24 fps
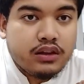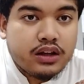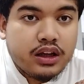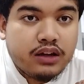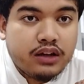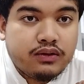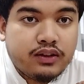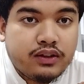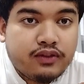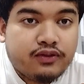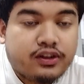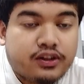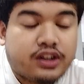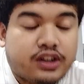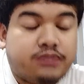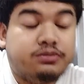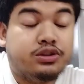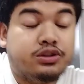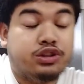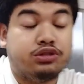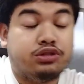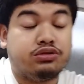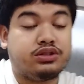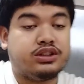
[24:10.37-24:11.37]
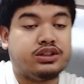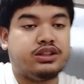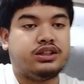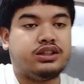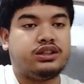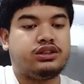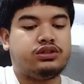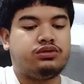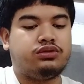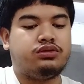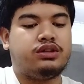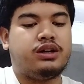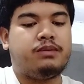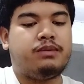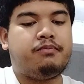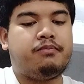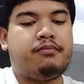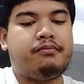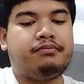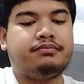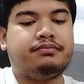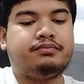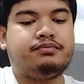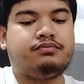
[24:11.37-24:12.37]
They have a firm juiciness to them.